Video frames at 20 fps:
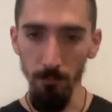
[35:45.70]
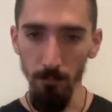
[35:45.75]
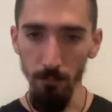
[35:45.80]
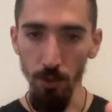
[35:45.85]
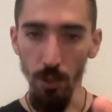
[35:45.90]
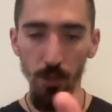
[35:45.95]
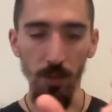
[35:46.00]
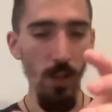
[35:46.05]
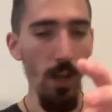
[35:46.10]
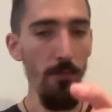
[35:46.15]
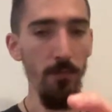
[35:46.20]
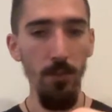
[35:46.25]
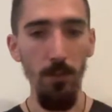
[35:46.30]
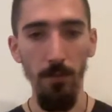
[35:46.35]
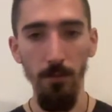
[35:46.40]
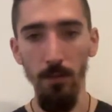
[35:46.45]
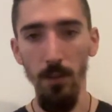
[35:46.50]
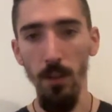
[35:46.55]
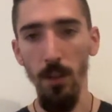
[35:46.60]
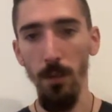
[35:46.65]
just after the
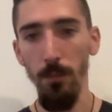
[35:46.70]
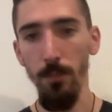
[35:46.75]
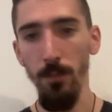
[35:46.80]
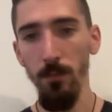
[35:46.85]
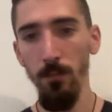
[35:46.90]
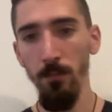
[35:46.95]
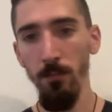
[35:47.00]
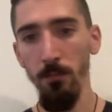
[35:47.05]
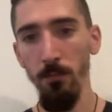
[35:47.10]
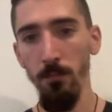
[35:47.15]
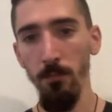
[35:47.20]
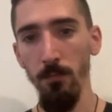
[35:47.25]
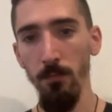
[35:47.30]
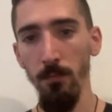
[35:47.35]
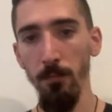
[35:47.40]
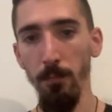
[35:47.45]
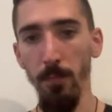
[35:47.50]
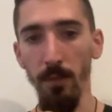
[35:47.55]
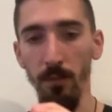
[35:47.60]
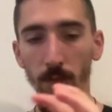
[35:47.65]
verb,
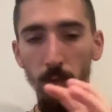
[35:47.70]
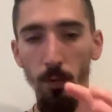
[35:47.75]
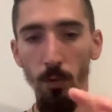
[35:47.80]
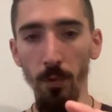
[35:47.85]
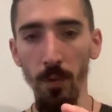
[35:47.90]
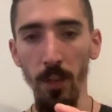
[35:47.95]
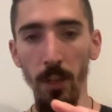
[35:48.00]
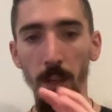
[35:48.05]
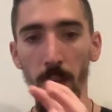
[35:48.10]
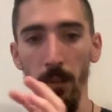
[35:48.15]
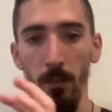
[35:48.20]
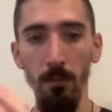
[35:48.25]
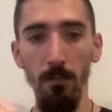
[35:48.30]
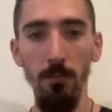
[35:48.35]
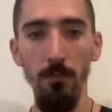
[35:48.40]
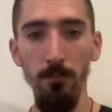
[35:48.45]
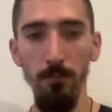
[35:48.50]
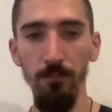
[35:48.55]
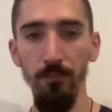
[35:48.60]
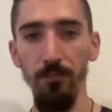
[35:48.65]
before the
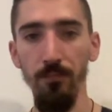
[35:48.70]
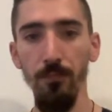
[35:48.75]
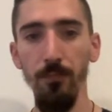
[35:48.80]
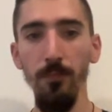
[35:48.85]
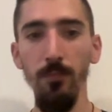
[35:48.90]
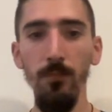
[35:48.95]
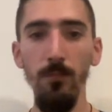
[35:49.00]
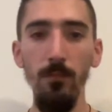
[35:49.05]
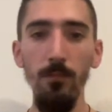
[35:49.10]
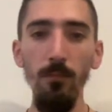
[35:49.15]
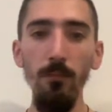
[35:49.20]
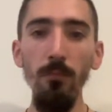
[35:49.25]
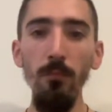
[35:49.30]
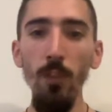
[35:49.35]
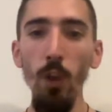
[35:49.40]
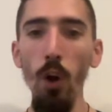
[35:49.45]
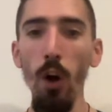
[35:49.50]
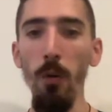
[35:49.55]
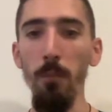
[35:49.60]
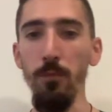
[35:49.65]

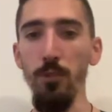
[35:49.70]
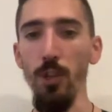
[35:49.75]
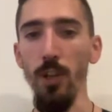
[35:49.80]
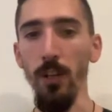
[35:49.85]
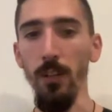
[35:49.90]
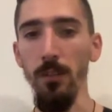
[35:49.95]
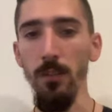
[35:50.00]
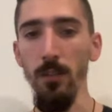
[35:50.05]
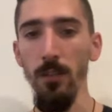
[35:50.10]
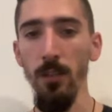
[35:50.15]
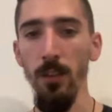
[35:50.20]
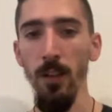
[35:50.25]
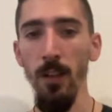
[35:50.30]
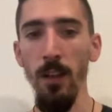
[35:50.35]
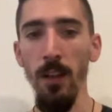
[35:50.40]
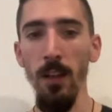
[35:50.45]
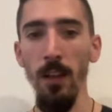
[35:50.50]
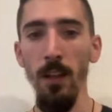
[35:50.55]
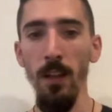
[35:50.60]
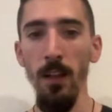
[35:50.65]
object.
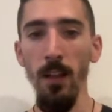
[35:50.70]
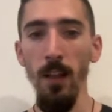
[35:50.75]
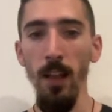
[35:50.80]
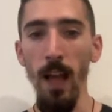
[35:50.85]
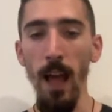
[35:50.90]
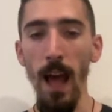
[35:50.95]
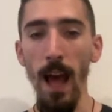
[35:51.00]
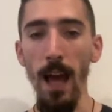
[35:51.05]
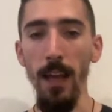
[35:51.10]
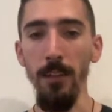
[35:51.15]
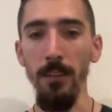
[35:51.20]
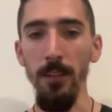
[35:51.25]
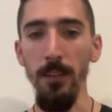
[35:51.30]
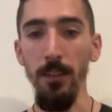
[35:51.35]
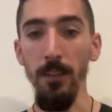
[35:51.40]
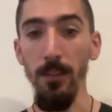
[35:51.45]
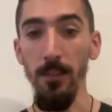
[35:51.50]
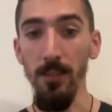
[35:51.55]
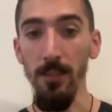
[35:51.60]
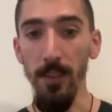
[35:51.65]
And
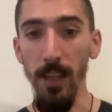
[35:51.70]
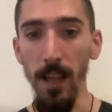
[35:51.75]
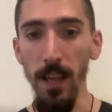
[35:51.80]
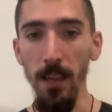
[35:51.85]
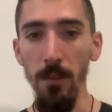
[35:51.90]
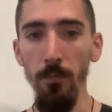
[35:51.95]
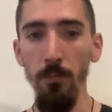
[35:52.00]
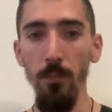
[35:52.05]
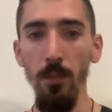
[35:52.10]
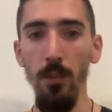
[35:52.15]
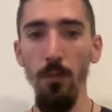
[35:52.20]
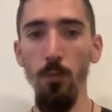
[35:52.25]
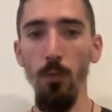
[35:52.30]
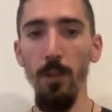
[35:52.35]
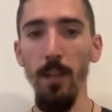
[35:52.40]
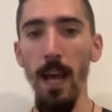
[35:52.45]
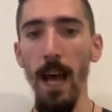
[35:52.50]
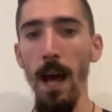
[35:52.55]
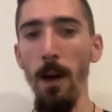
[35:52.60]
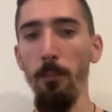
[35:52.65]
the same would
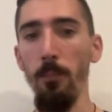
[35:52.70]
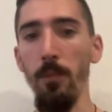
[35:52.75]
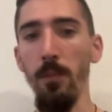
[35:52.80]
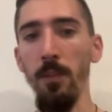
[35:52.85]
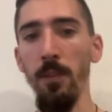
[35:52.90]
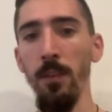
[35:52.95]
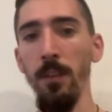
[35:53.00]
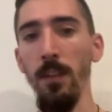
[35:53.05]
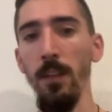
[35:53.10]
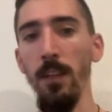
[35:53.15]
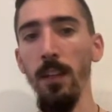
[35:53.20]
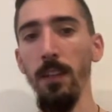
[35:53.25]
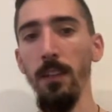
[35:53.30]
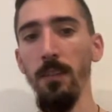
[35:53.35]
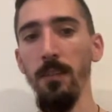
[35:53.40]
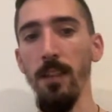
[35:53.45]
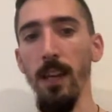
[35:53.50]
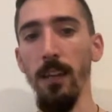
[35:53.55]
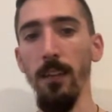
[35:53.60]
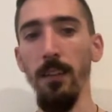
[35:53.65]
happen in the
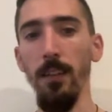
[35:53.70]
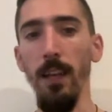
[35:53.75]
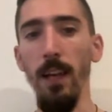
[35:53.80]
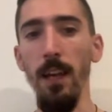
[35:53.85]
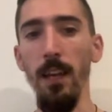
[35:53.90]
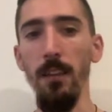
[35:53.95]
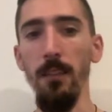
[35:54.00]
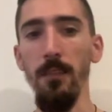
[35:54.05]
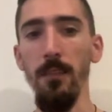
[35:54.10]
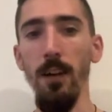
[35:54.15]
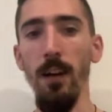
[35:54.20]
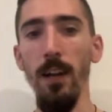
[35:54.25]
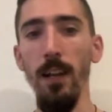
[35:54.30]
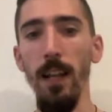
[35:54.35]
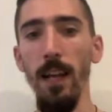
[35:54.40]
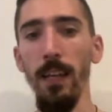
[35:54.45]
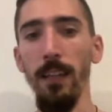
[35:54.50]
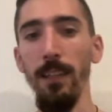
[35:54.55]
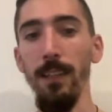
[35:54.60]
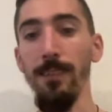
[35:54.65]
second case. I
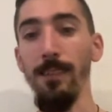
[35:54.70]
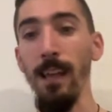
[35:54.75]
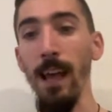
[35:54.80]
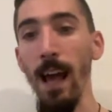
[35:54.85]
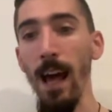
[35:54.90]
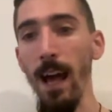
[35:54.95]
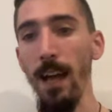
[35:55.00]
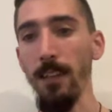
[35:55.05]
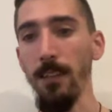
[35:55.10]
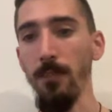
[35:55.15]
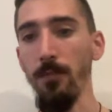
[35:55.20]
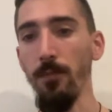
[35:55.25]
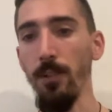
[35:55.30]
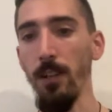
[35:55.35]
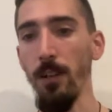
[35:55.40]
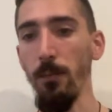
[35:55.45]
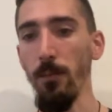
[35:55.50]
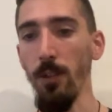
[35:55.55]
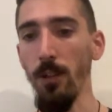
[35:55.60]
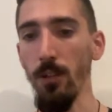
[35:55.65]
like this hat
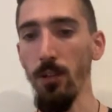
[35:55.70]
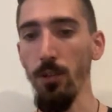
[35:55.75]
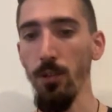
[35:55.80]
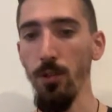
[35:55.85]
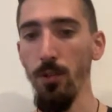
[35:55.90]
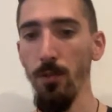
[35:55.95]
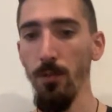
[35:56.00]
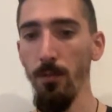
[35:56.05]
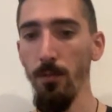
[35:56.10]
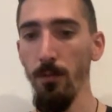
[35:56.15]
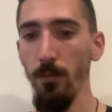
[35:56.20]
very much.